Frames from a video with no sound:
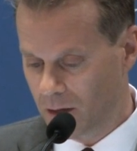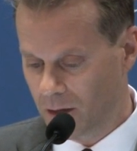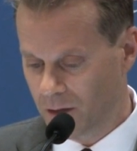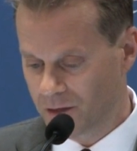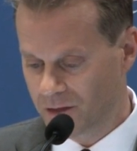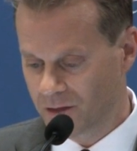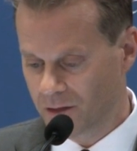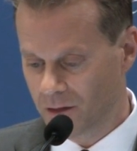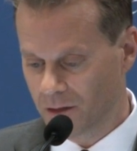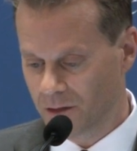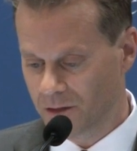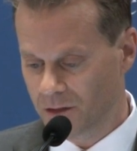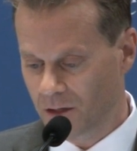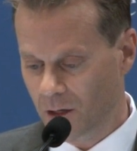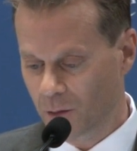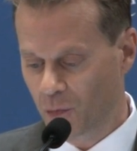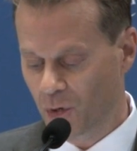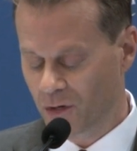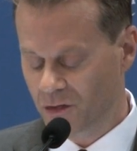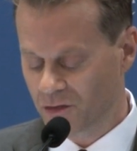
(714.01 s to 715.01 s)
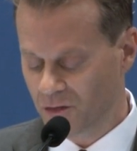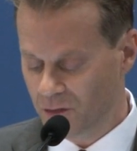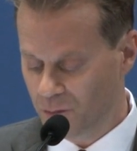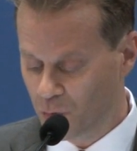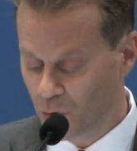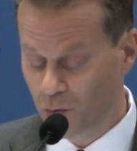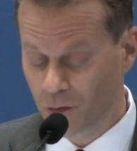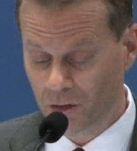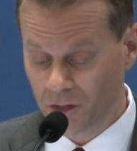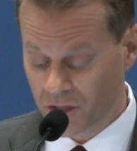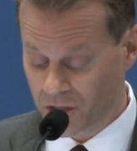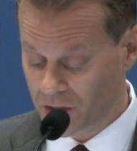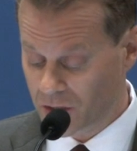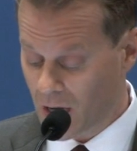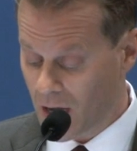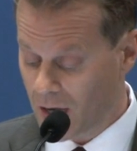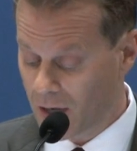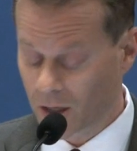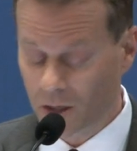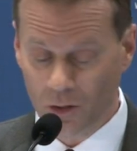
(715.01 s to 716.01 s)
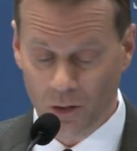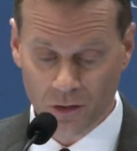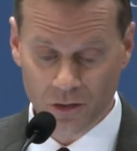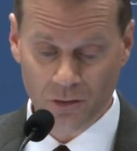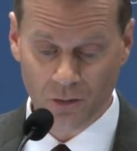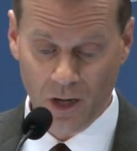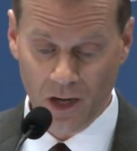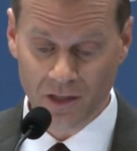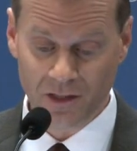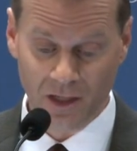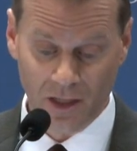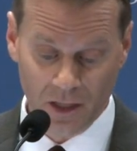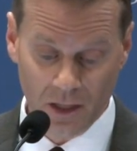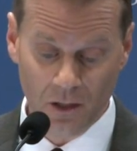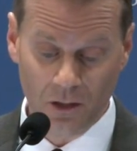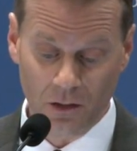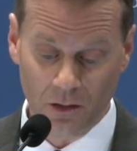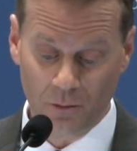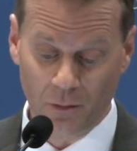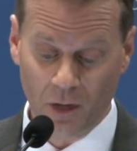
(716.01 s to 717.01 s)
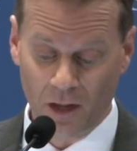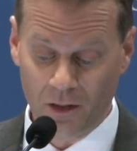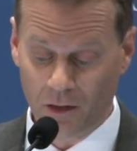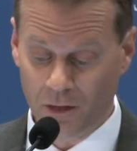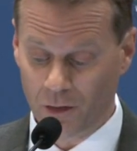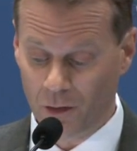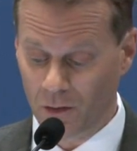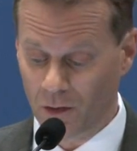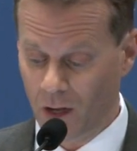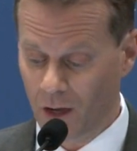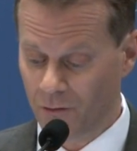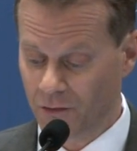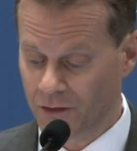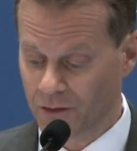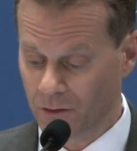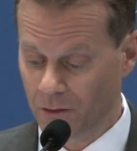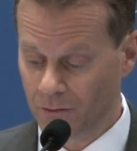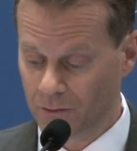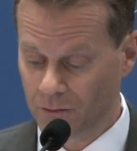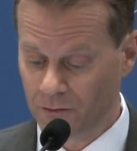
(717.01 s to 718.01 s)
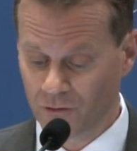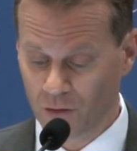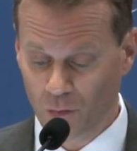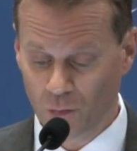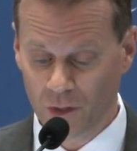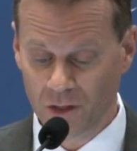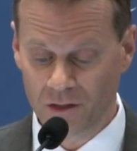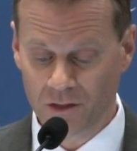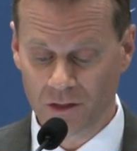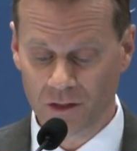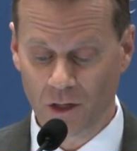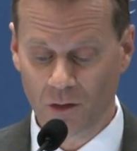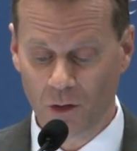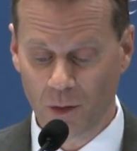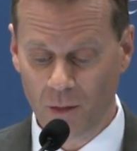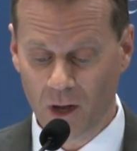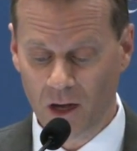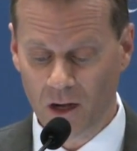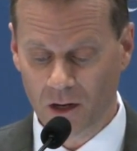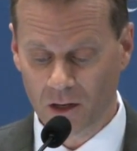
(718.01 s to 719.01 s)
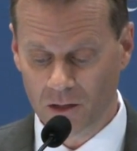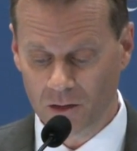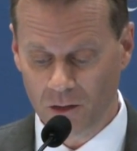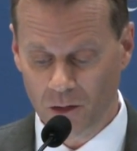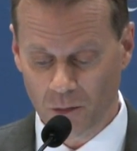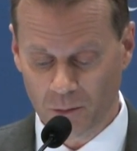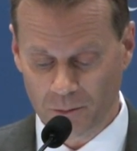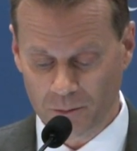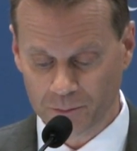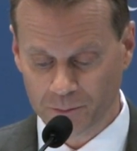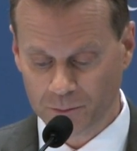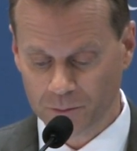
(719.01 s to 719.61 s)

this young person was brutally shot at close range and killed by the third officer for reasons that remain unclear.